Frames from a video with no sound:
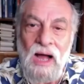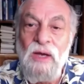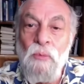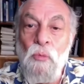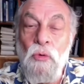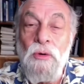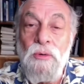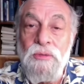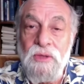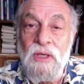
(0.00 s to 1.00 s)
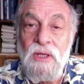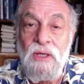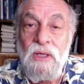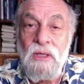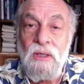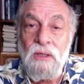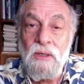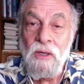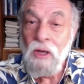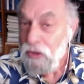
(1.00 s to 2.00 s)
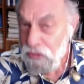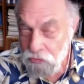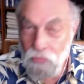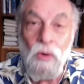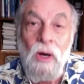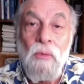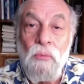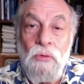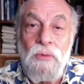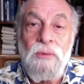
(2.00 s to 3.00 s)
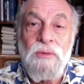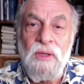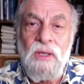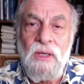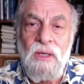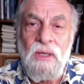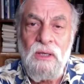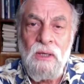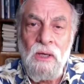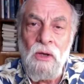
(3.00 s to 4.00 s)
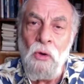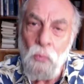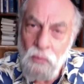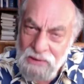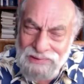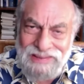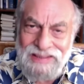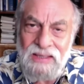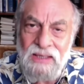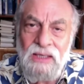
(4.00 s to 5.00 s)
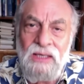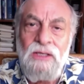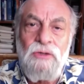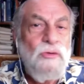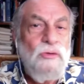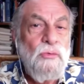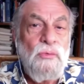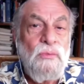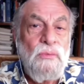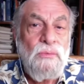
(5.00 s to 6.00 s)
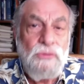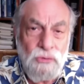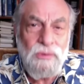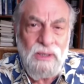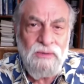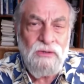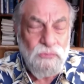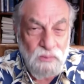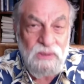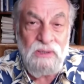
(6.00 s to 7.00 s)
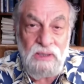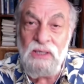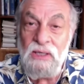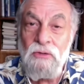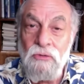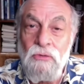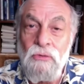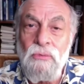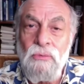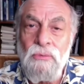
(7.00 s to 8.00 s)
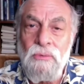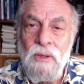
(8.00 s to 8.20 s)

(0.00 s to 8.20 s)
am worthy. You are worthy. We need you. Do you hear this? We need you.